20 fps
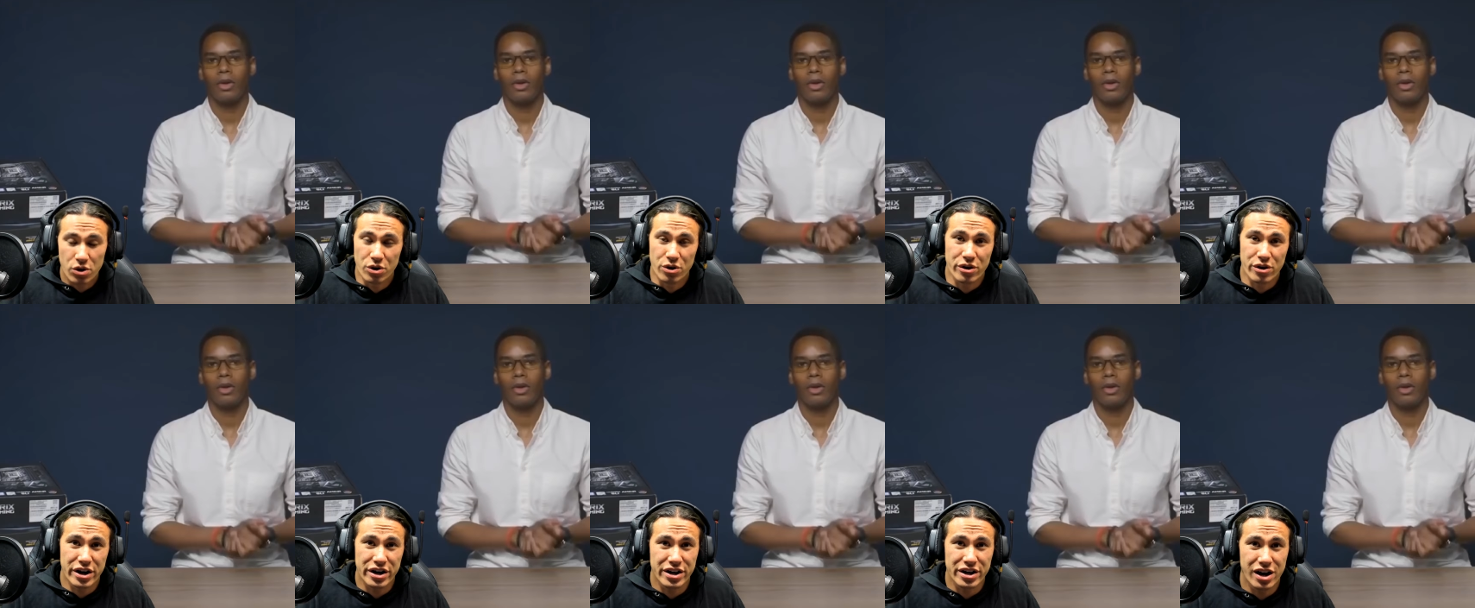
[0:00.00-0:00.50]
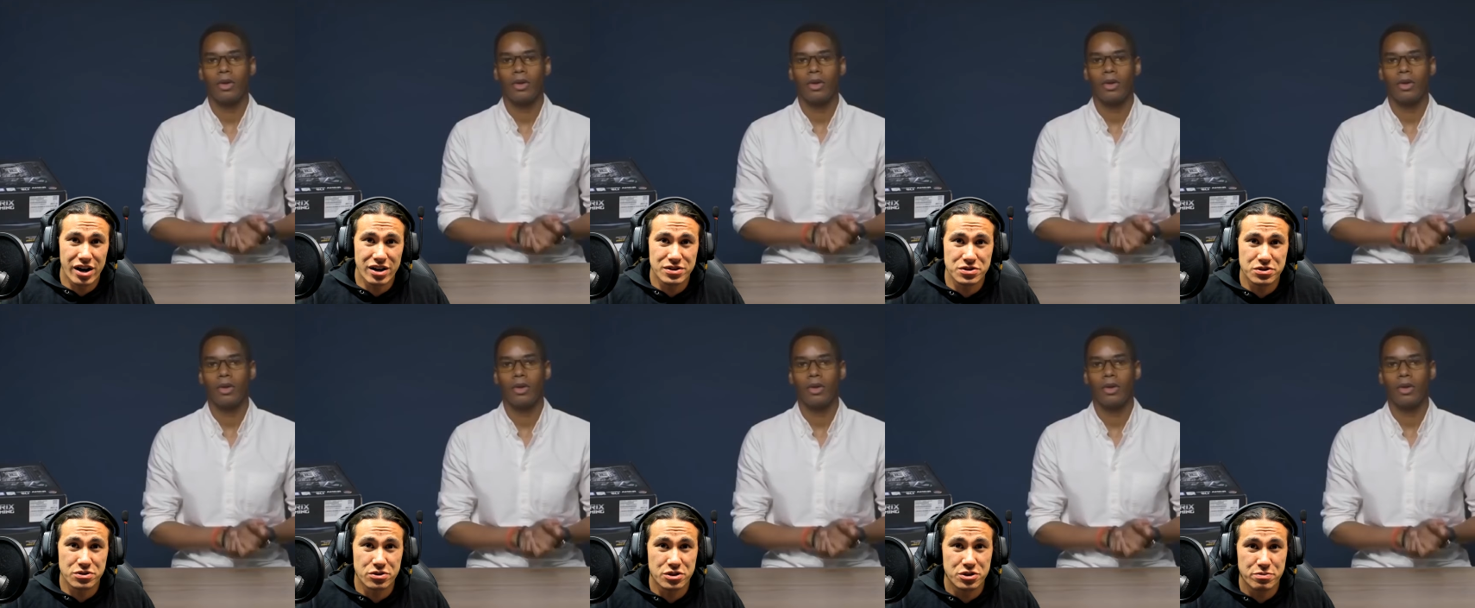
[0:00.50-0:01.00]
Speaker 1: Alrighty
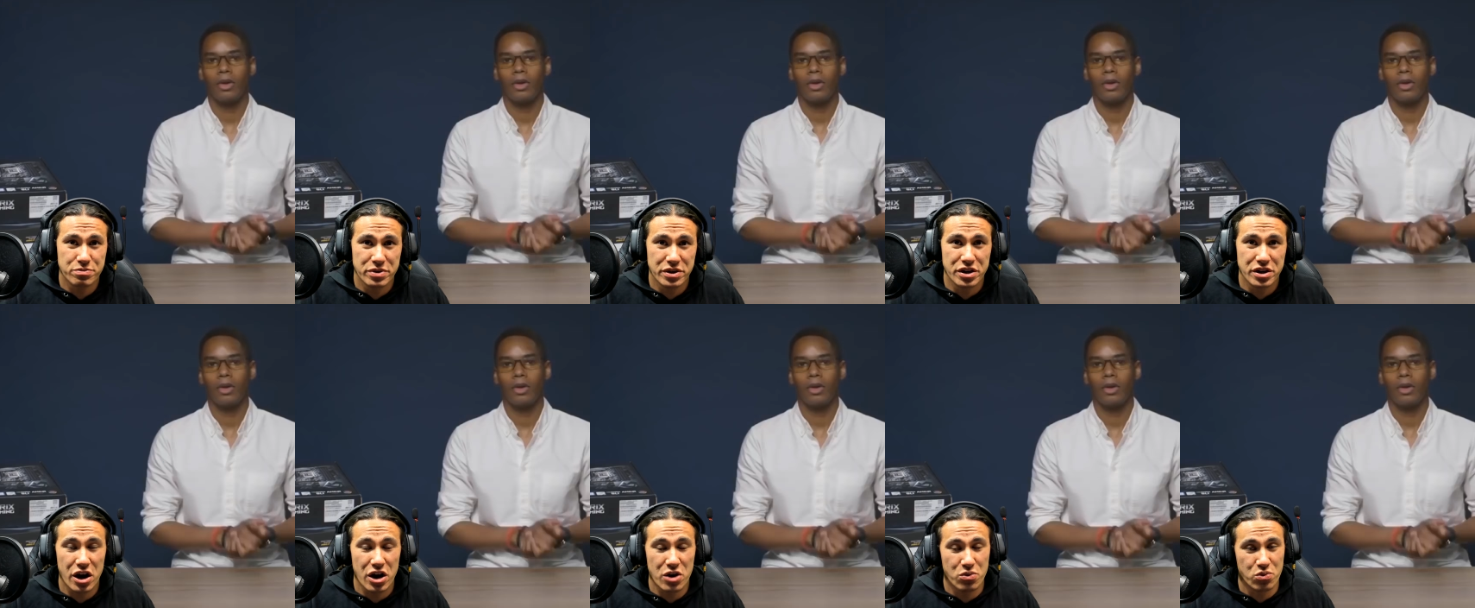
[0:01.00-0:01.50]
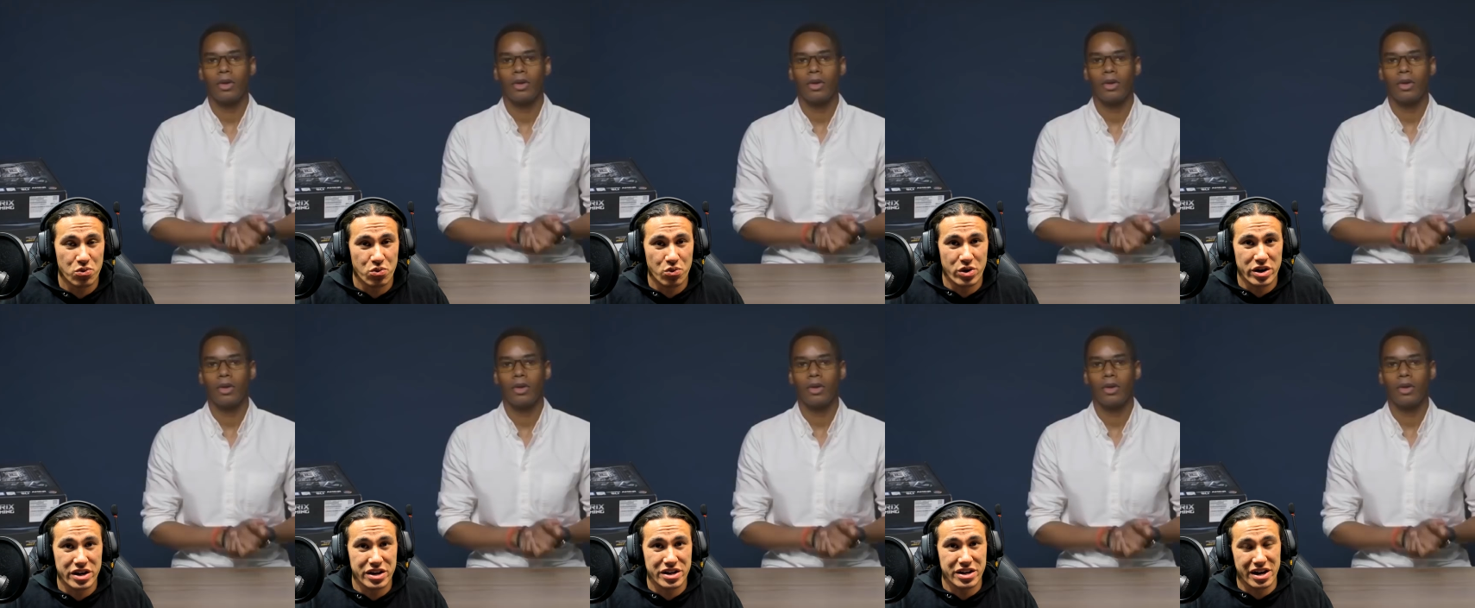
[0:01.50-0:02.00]
guys, so it's been a
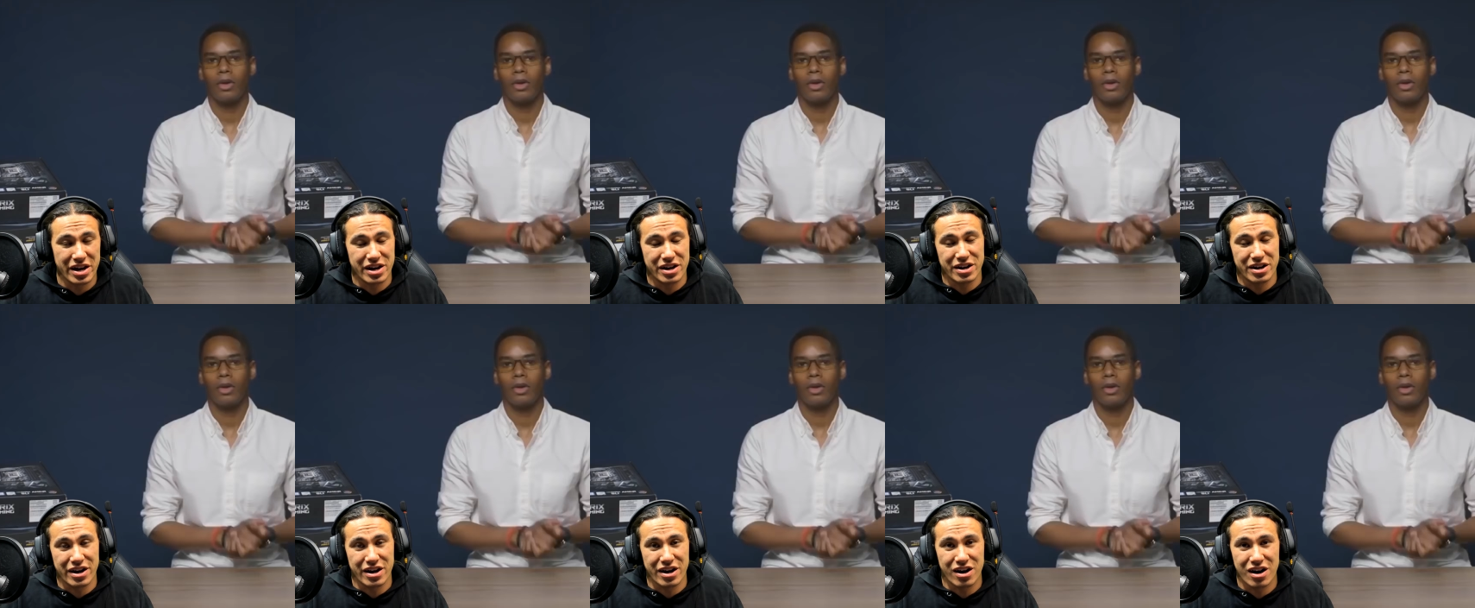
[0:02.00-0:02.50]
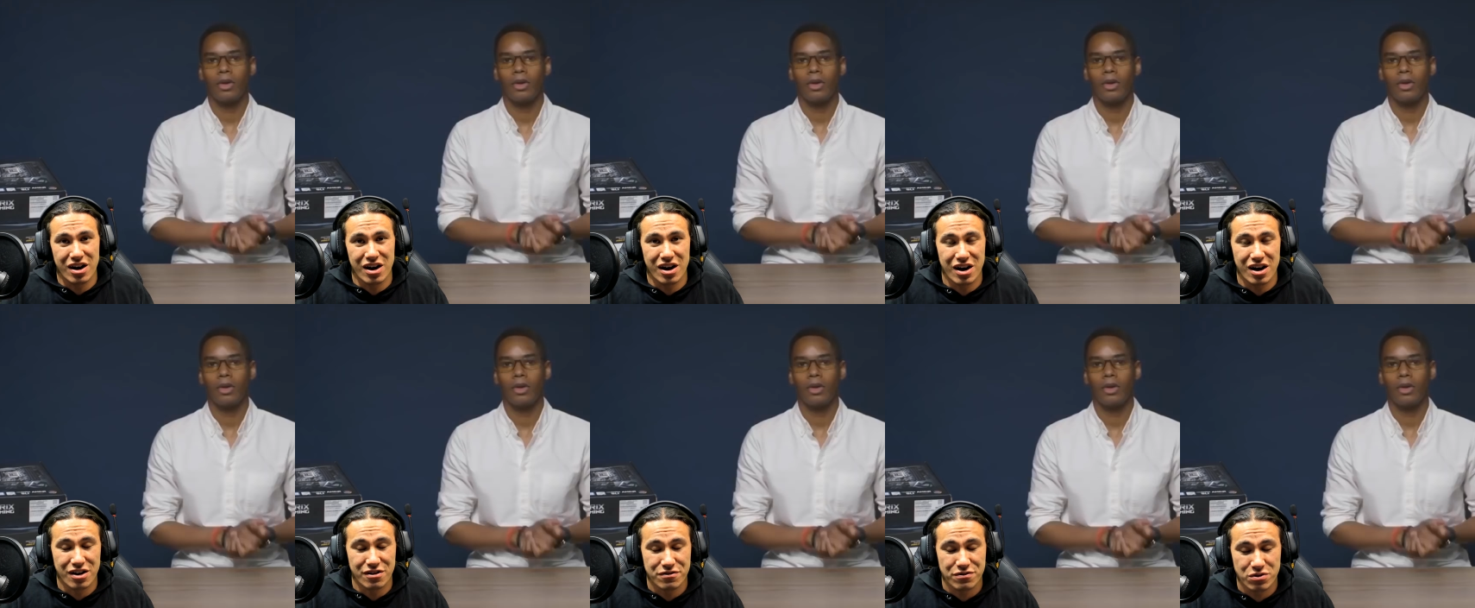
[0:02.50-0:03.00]
week and a
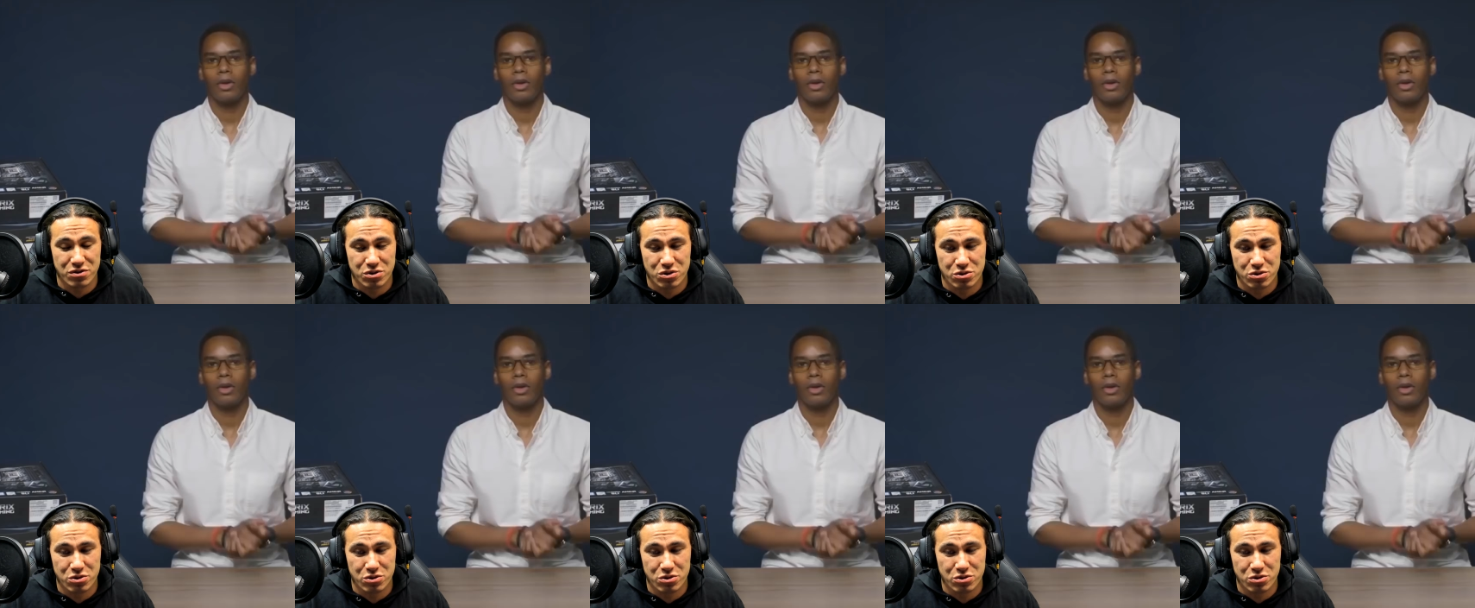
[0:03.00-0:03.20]
half